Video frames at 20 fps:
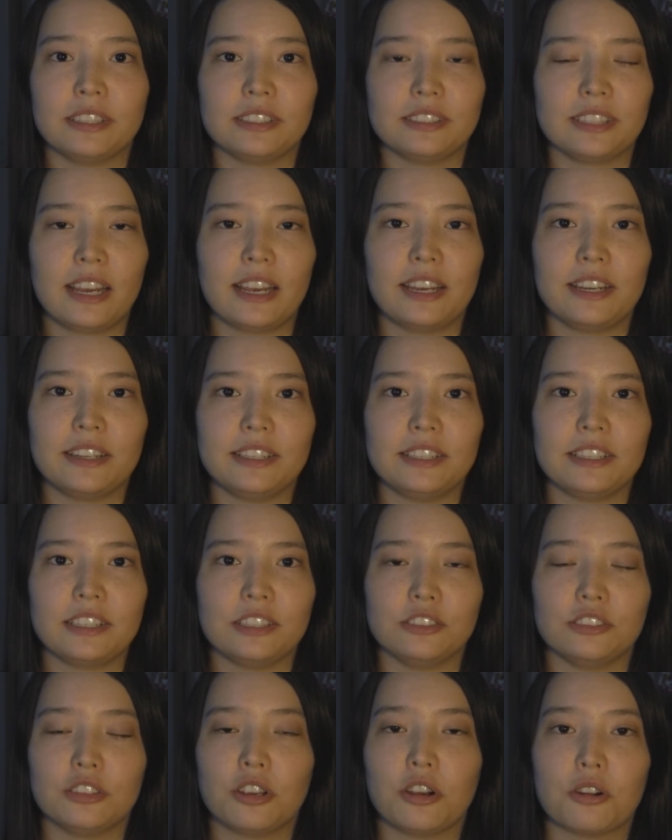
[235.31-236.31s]
Anxiety
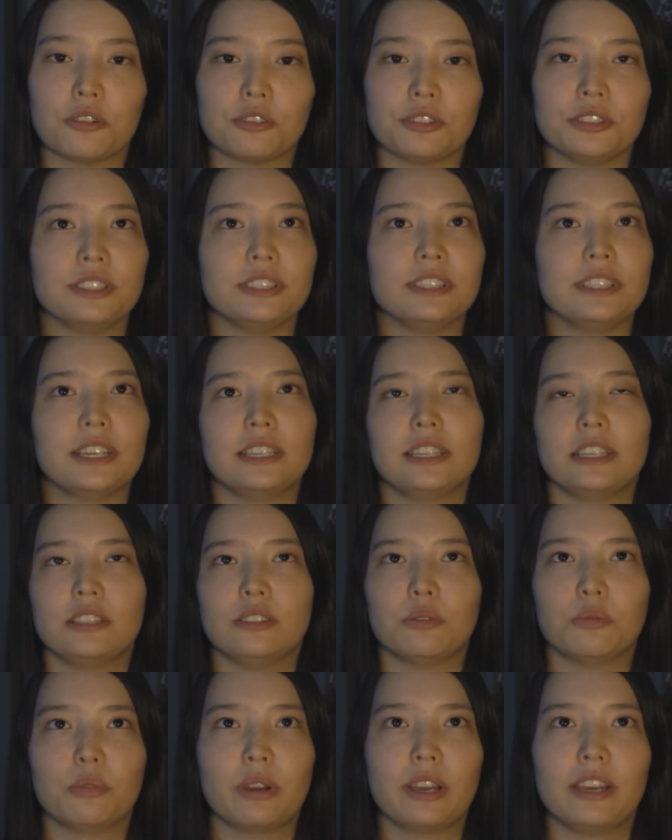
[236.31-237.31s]
can totally get
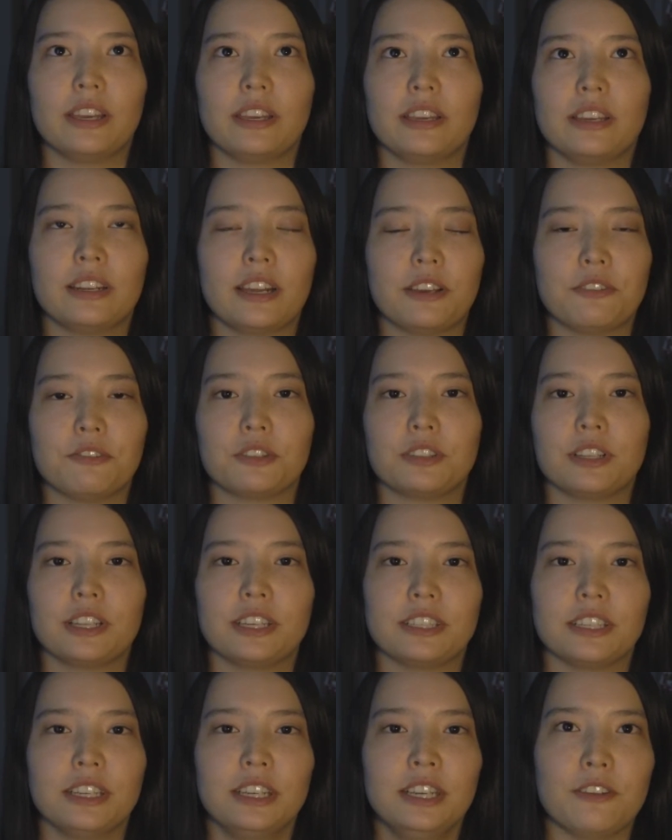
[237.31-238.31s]
in the way, and I feel
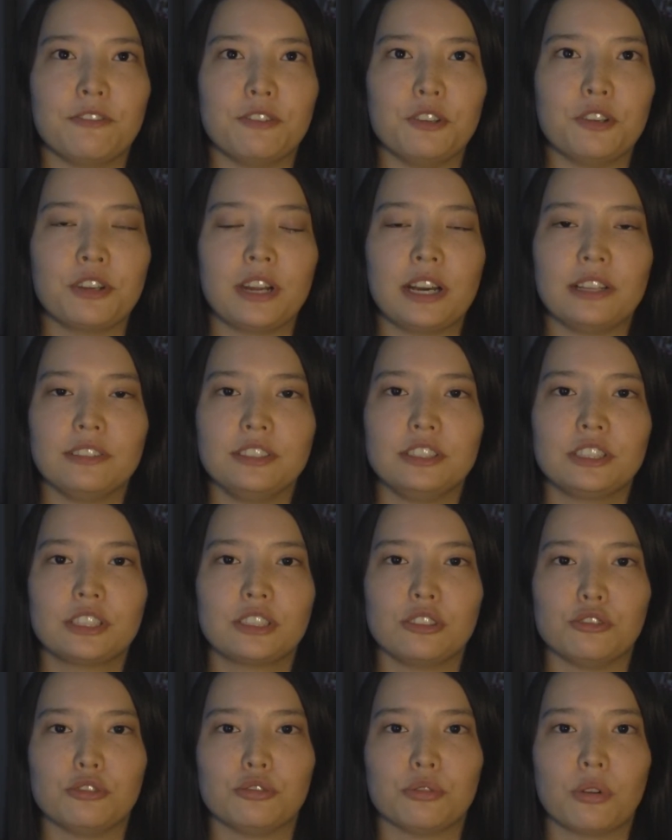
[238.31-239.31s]
like if you can at least
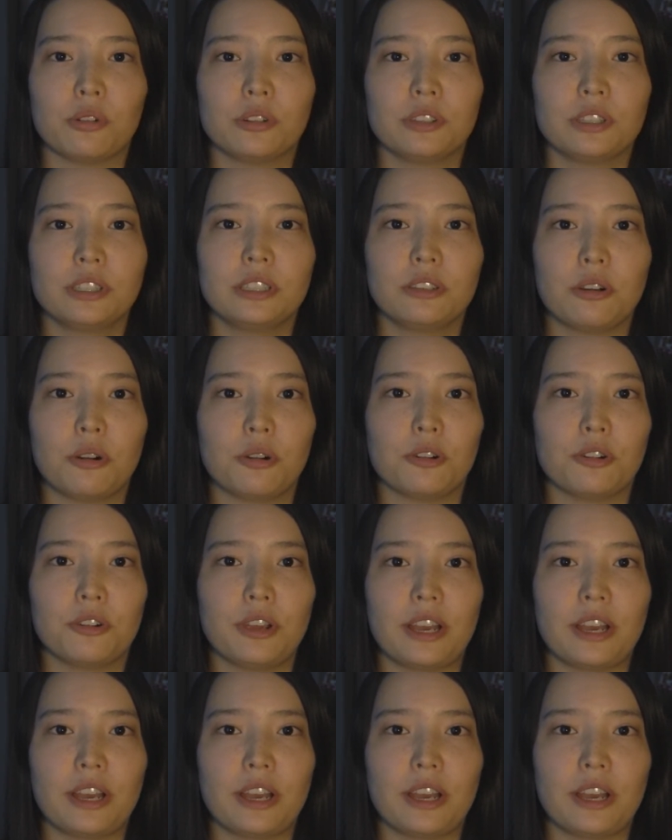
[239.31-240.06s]
control it or